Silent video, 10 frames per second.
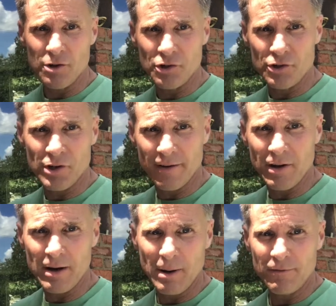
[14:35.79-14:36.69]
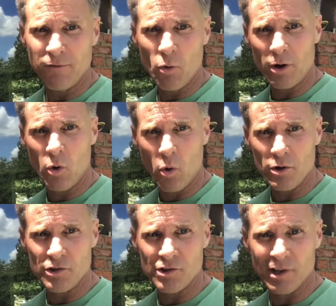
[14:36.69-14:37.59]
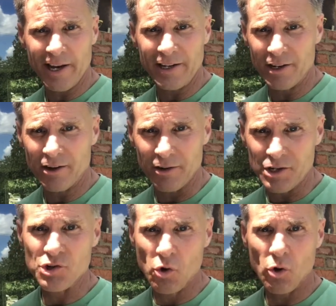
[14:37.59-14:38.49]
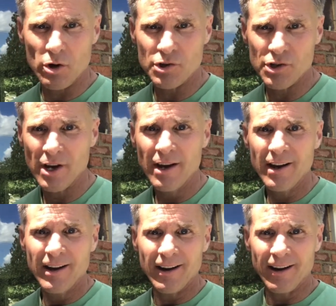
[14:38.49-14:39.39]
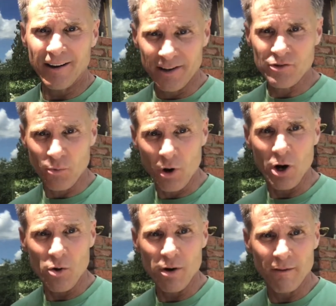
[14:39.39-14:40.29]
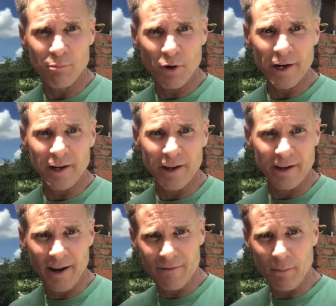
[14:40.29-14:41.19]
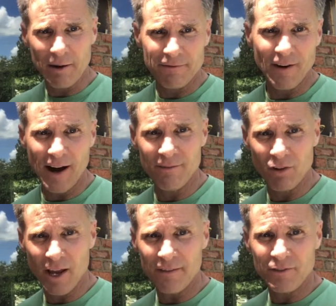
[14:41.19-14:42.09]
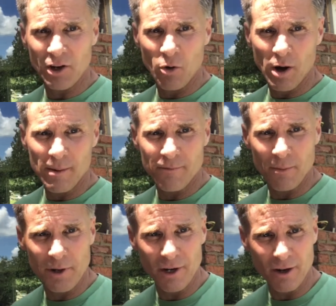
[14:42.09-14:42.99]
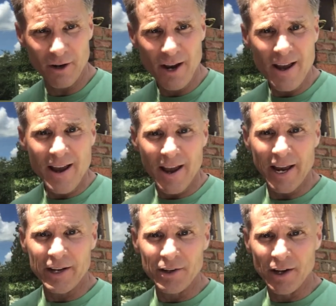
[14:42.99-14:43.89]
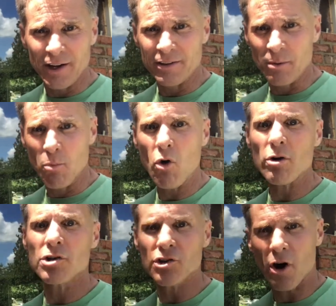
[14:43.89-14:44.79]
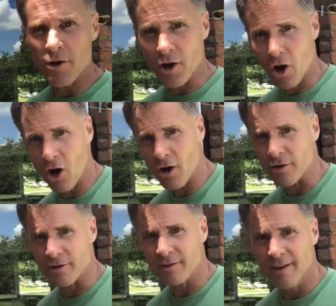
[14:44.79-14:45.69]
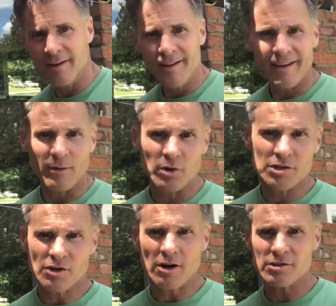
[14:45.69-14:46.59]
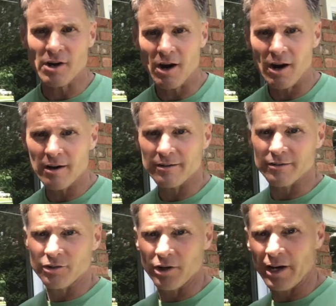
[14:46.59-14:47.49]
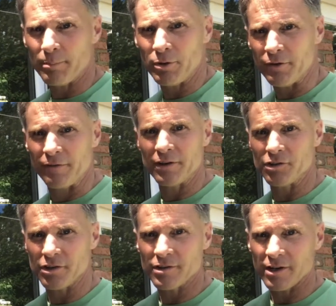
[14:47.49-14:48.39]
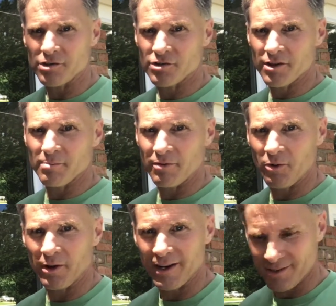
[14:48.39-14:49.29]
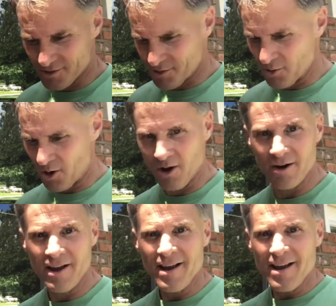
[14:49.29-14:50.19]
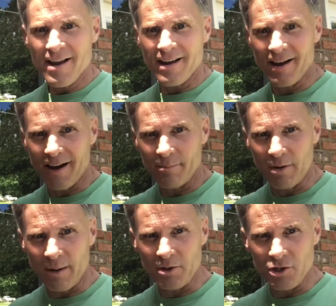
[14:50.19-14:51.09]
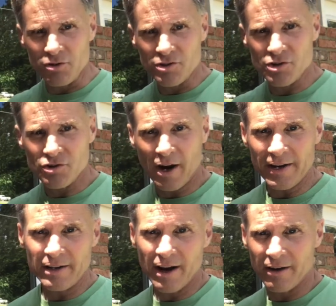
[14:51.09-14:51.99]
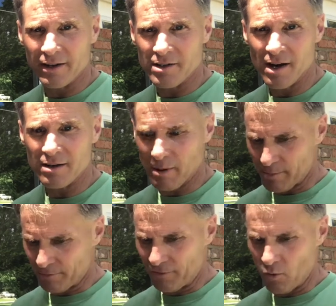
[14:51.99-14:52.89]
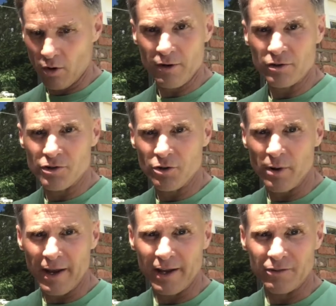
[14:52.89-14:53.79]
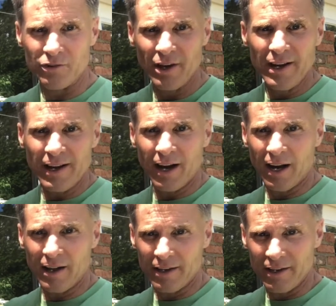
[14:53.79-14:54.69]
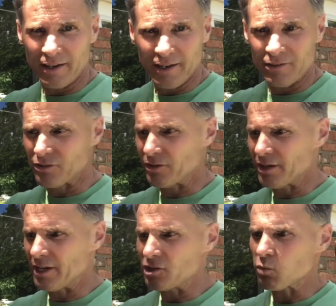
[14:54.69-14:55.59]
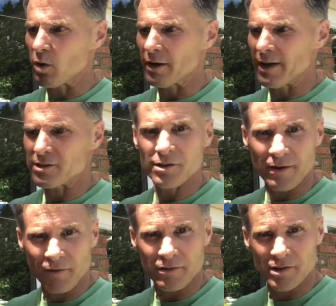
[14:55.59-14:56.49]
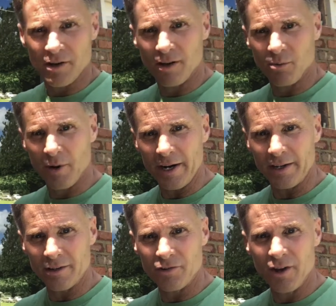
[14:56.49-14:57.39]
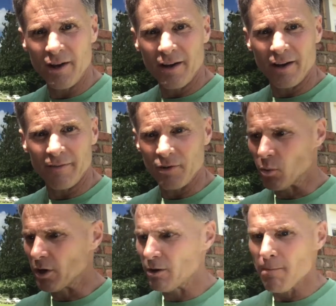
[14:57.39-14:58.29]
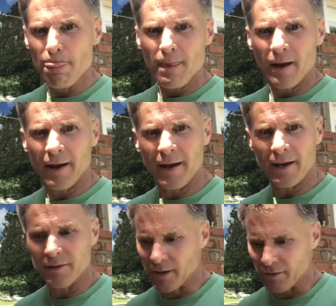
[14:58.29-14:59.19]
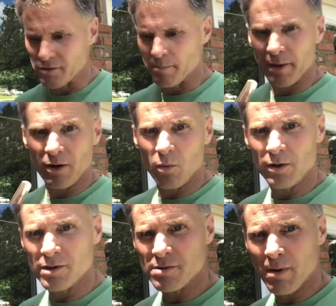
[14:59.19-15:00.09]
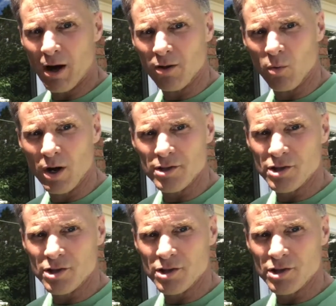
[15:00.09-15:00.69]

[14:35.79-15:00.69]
You can see I've got about 4 courses laid here. Each course is a row of brick, and I have about 5 left to go up from here. And the mortar started to harden, and when it starts to harden, you got to put the finishing touches in before it gets too hard. I'm going to use the striking iron I talked about before. There are two ends. Each one has a different radius, if you will, and there's a bigger one, a smaller one.